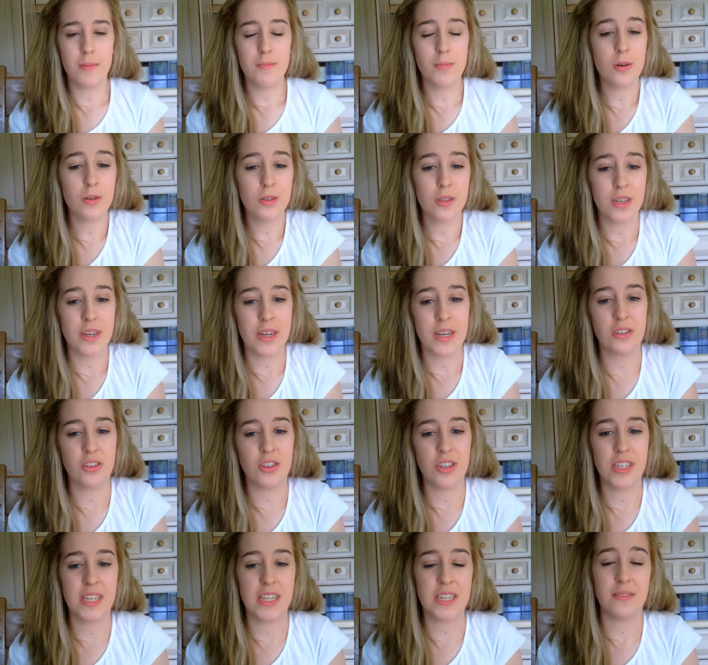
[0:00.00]
I'm also
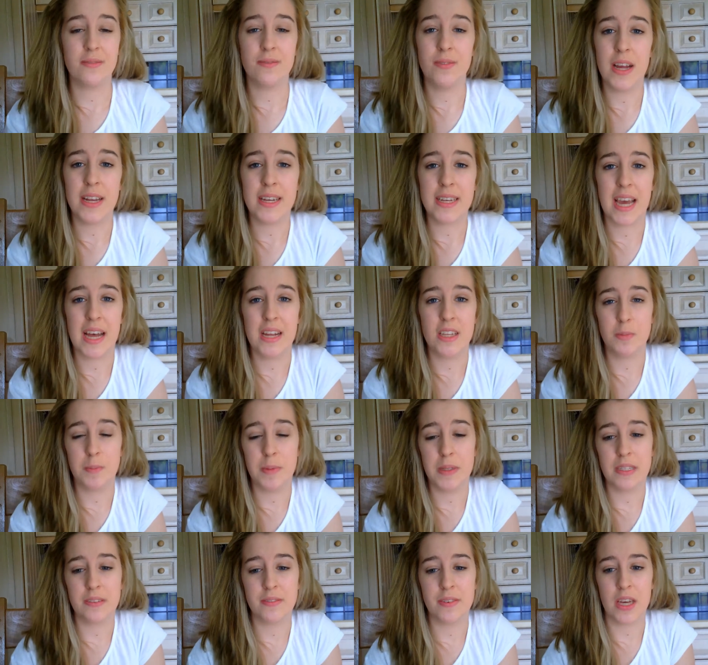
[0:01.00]
interested in finding out
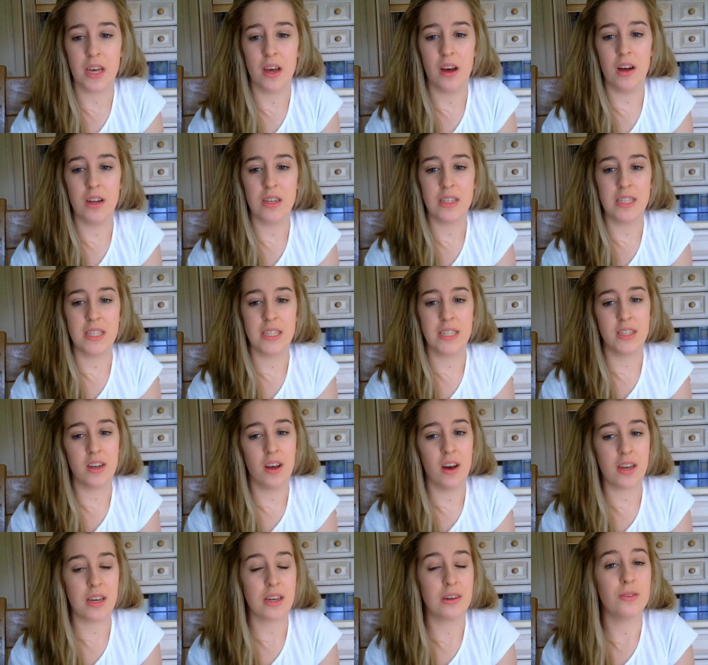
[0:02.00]
specific artists'
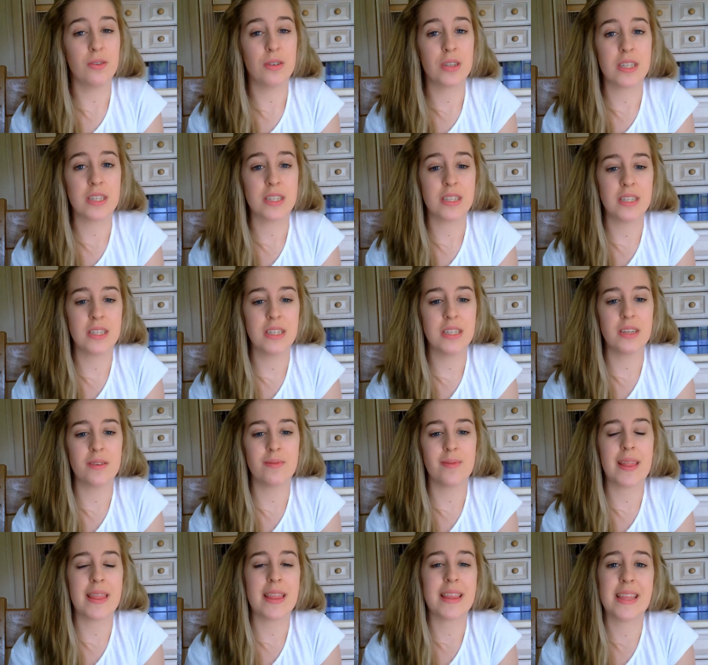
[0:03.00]
target audiences
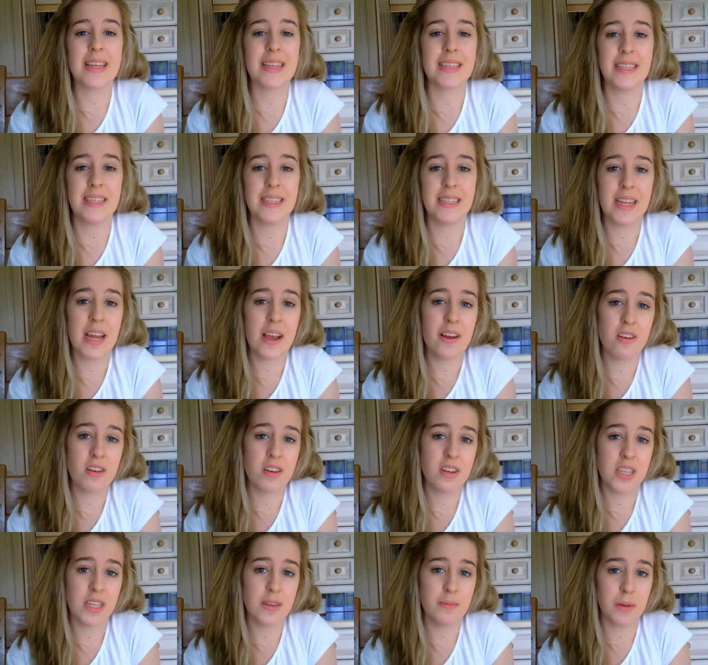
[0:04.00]
and whether this is
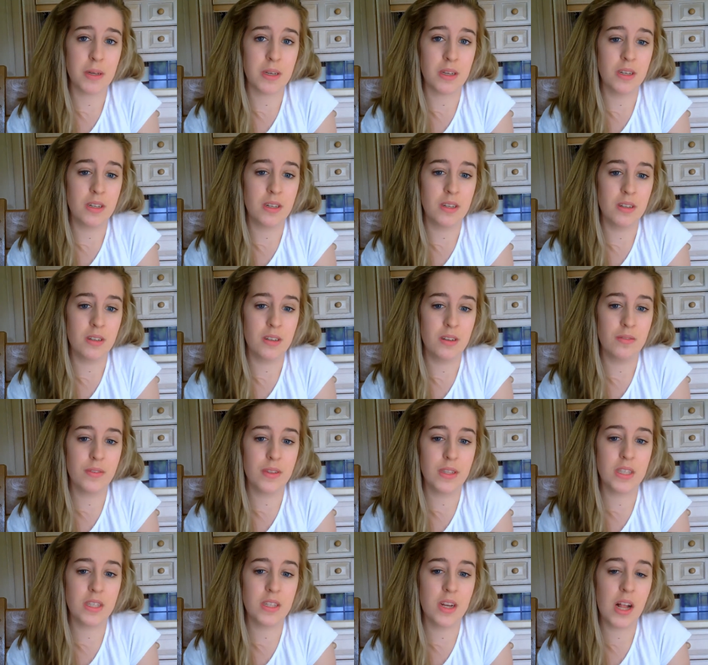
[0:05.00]
stereotypical of
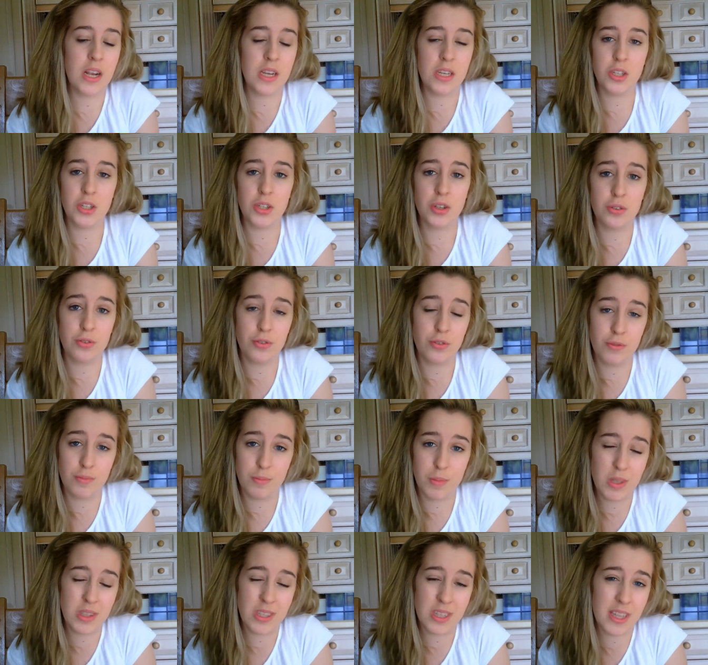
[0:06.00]
the style and genre of
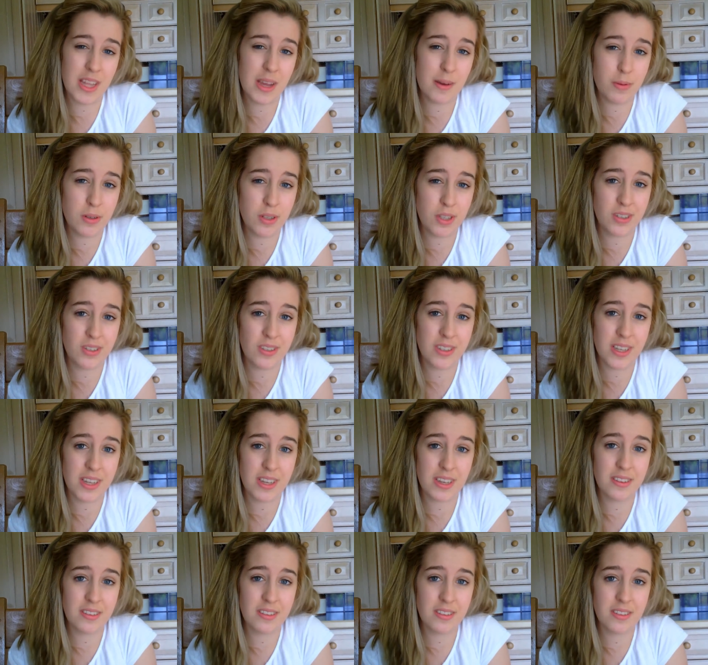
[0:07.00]
music they're producing.